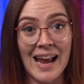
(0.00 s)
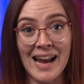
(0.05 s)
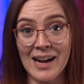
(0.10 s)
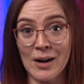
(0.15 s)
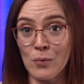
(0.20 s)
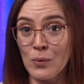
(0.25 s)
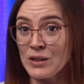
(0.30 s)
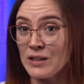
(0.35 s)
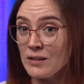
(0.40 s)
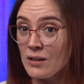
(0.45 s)

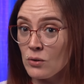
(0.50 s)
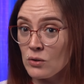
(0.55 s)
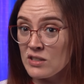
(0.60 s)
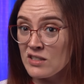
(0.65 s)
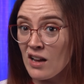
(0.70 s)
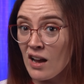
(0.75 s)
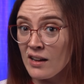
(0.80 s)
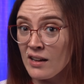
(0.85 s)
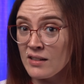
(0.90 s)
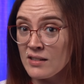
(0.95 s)
And with a little
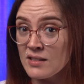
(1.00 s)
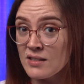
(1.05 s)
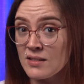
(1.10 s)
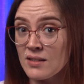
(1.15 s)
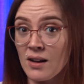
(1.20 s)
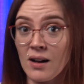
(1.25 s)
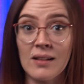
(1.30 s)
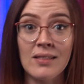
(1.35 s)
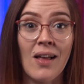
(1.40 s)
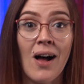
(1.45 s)
science,
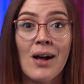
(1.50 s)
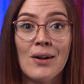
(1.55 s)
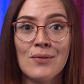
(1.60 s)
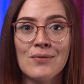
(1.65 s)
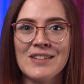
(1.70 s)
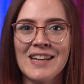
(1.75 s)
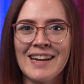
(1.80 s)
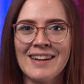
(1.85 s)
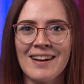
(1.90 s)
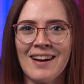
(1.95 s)
a lot of
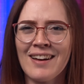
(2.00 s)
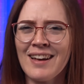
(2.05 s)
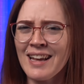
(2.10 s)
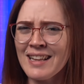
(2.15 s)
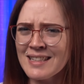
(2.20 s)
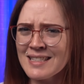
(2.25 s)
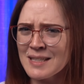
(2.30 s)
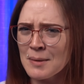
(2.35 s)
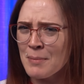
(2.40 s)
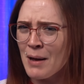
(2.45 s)
data,
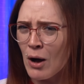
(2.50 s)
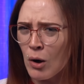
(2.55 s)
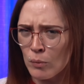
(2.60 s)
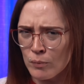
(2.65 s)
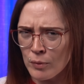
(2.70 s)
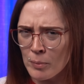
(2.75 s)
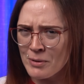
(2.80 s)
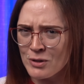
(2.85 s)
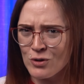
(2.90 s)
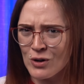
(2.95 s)
and some help
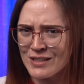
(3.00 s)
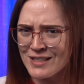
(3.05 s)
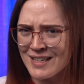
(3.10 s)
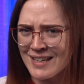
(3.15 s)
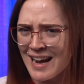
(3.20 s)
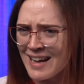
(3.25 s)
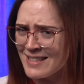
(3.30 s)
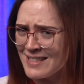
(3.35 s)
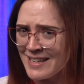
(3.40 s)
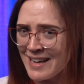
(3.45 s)
from a
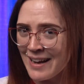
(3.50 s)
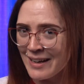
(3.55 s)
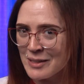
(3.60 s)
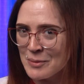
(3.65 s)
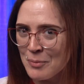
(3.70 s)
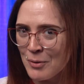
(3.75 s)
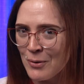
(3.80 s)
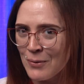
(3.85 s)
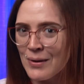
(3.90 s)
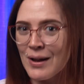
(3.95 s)
trusted Etsy
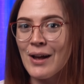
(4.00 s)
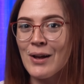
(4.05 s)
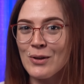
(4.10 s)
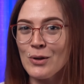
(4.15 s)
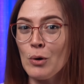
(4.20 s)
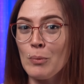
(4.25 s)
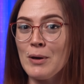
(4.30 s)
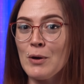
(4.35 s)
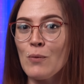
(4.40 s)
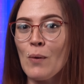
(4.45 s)
expert,
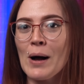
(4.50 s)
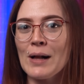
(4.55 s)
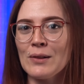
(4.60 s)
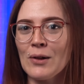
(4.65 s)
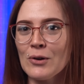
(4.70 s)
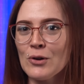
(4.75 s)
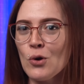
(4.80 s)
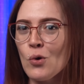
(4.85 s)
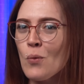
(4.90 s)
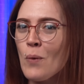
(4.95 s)
you'll be well
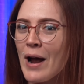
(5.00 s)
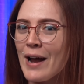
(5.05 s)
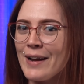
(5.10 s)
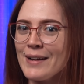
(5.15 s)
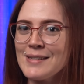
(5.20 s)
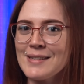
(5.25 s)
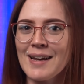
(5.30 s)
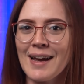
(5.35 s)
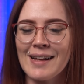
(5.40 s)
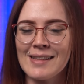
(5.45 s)
on your way
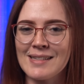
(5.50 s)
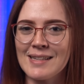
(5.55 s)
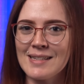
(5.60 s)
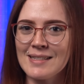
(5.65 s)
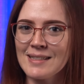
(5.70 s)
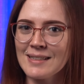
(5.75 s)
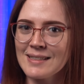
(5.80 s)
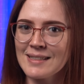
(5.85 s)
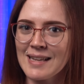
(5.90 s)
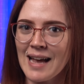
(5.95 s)
to Etsy
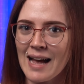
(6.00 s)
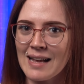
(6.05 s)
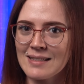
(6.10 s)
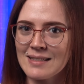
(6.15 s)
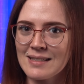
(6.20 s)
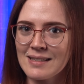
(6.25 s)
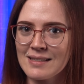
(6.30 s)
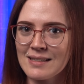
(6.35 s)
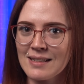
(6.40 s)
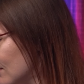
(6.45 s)

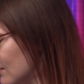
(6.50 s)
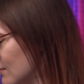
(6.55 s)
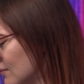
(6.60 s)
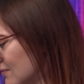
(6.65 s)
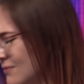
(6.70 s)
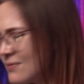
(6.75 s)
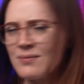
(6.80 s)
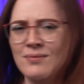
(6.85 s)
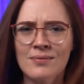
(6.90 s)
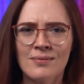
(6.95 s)
success.
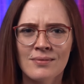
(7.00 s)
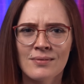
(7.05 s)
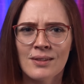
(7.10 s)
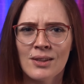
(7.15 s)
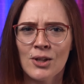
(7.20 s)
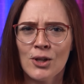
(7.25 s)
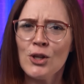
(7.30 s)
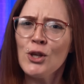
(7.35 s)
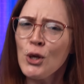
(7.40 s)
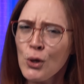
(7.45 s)

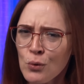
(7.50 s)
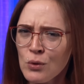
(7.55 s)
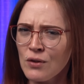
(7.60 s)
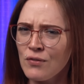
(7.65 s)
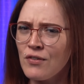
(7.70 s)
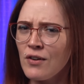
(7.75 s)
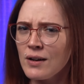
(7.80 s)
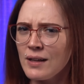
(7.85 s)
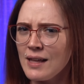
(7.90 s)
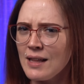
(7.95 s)
Cue the
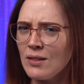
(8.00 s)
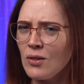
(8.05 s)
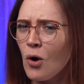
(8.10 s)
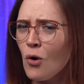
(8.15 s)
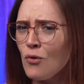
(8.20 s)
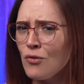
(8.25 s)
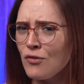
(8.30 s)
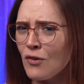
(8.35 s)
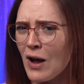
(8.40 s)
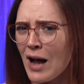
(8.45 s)
funky
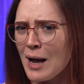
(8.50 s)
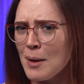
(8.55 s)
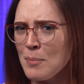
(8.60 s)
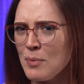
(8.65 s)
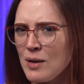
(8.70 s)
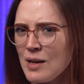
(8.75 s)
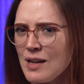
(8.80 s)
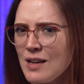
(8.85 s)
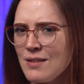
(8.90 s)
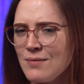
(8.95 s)
lo-fi
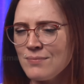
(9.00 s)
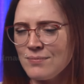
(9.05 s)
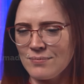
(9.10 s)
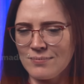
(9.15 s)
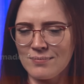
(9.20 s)
beat.